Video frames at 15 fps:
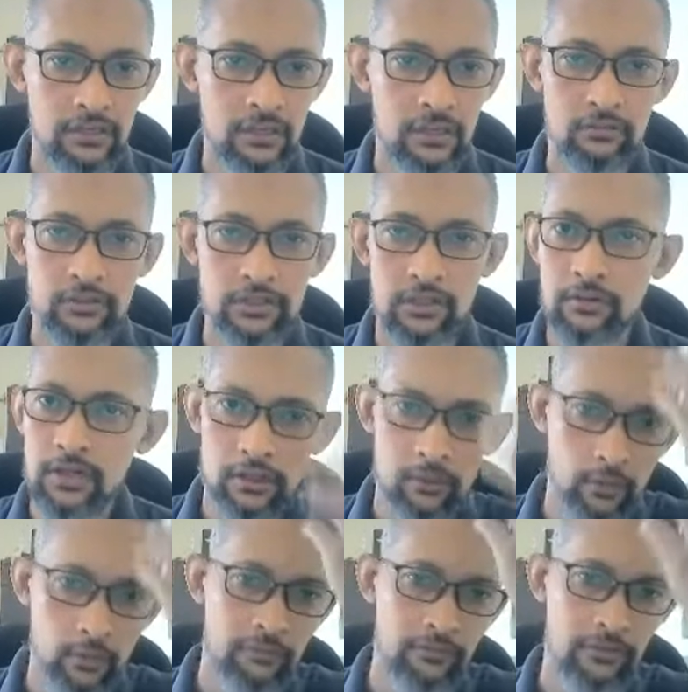kind of shape, okay,
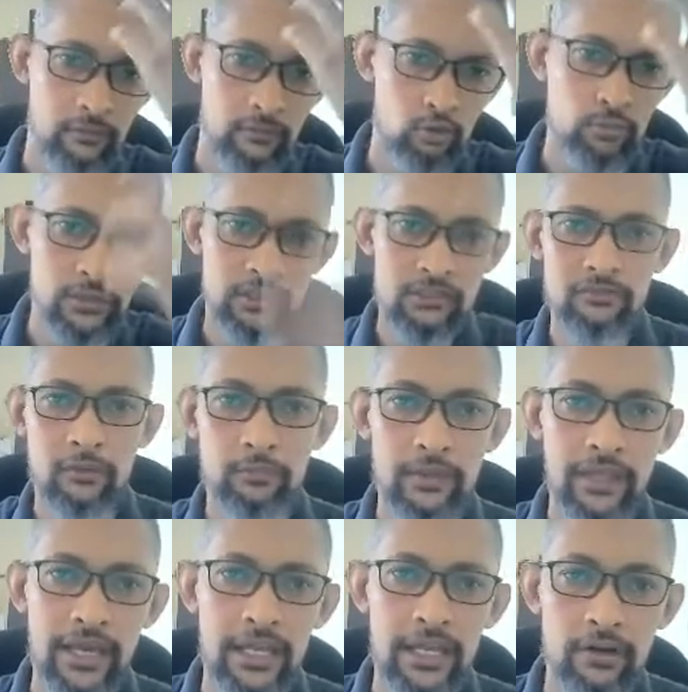we have rubies from
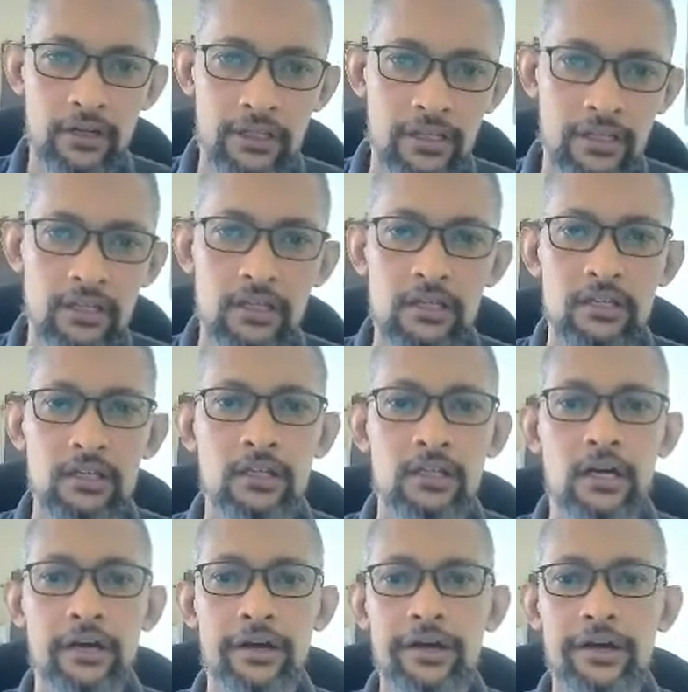there, okay?
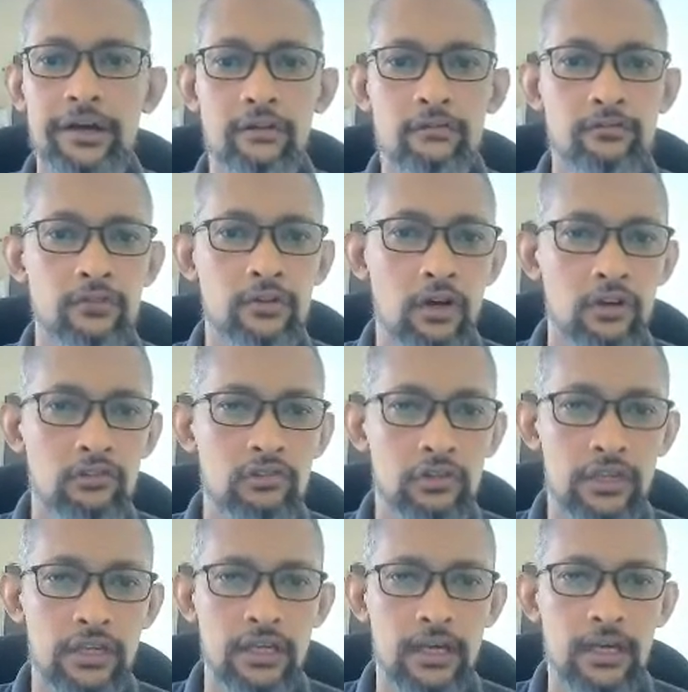And of course,
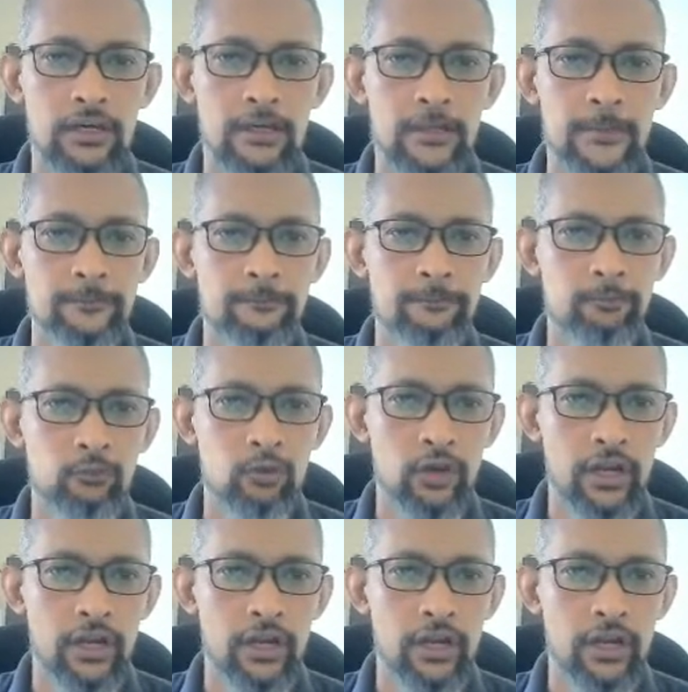okay, what